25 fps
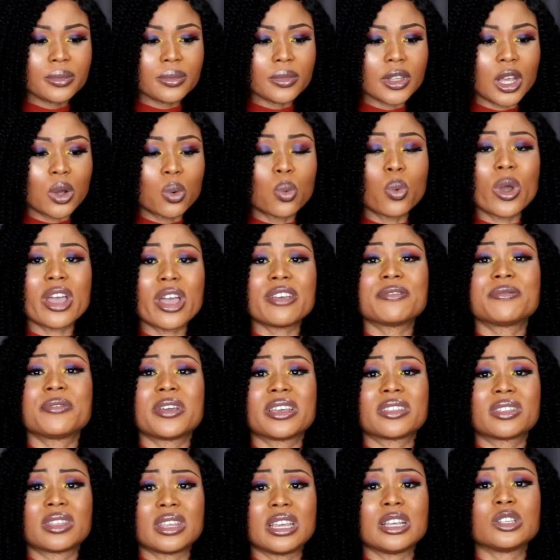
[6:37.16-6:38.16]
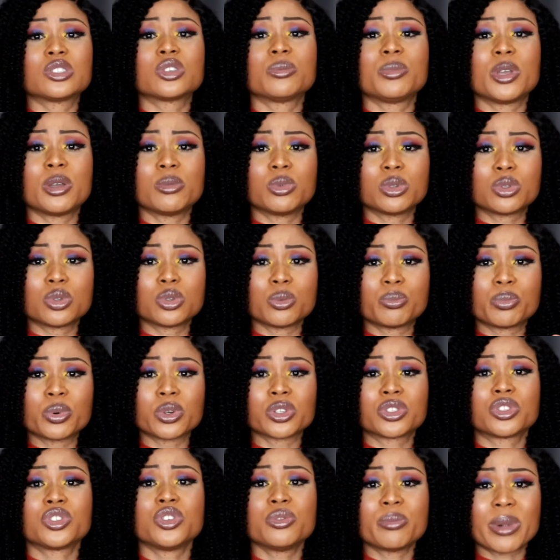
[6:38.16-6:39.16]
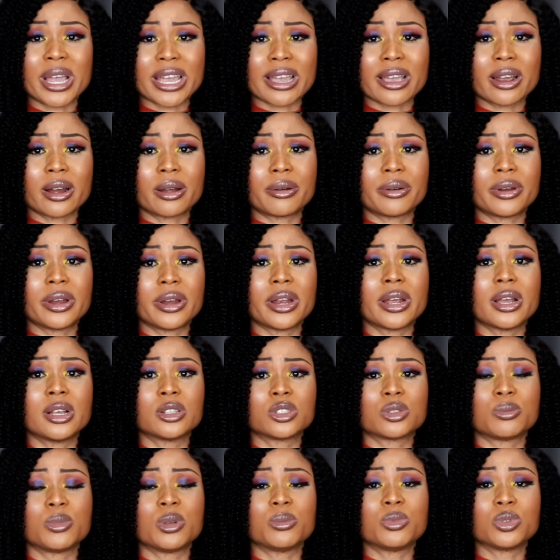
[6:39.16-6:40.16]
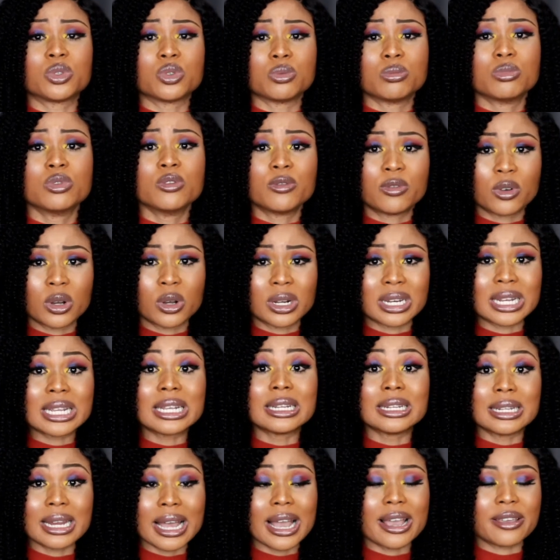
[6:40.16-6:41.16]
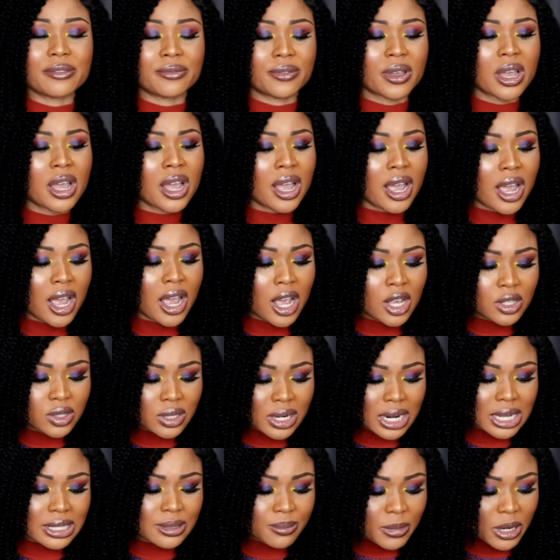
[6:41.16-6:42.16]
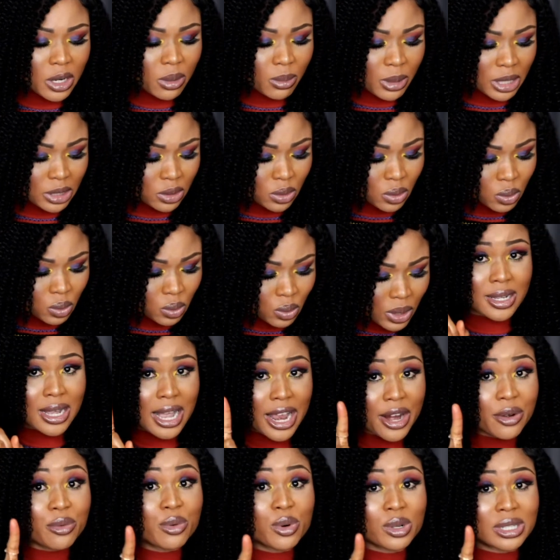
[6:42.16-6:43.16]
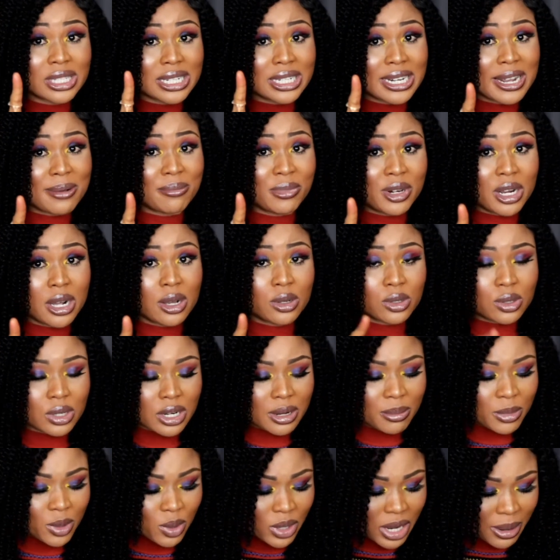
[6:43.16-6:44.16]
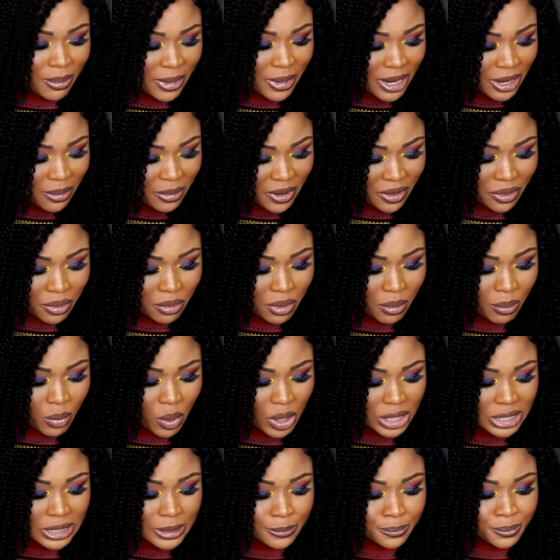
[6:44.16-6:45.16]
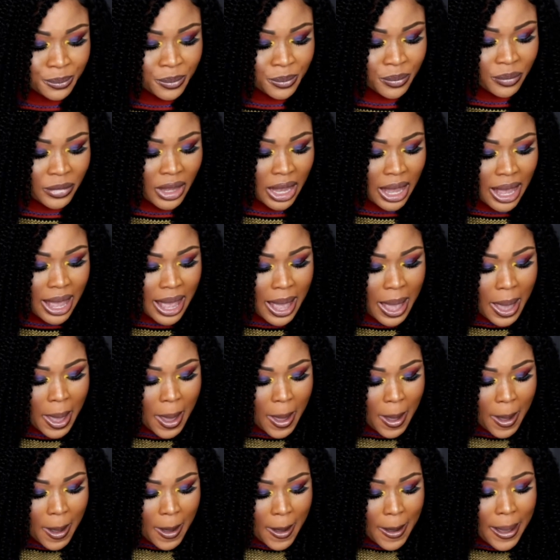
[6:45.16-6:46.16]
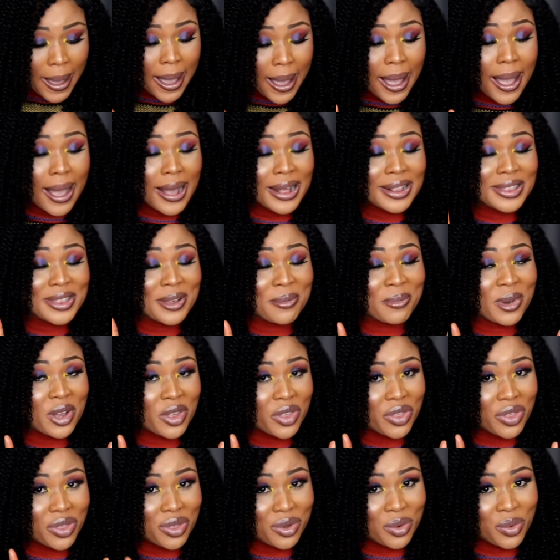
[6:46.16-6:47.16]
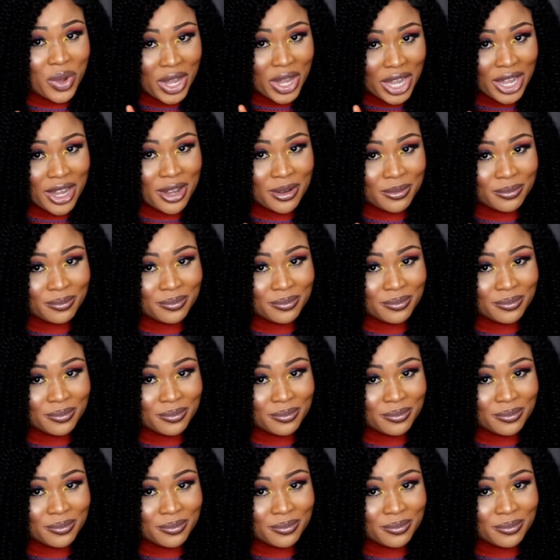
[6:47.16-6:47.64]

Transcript: welfare thing, to be able to pursue my career and to be able to move on in life. So that's my number 2. I wrote them down. So let me look at my number 3 points. Number 3,